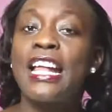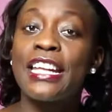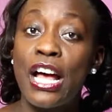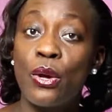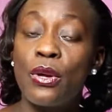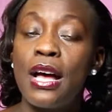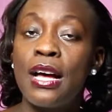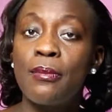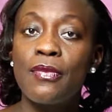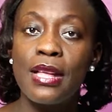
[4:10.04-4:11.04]
Now,
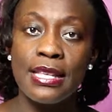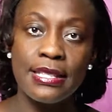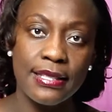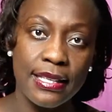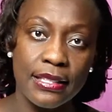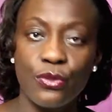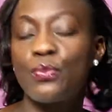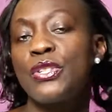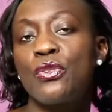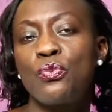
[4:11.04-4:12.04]
the sixth
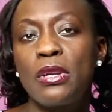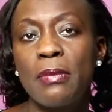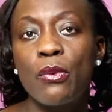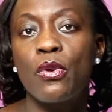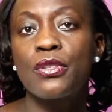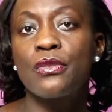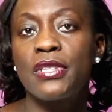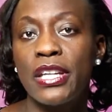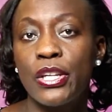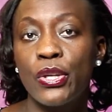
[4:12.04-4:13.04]
reason we may want to
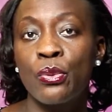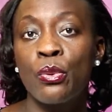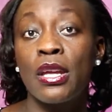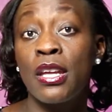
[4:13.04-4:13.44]
take you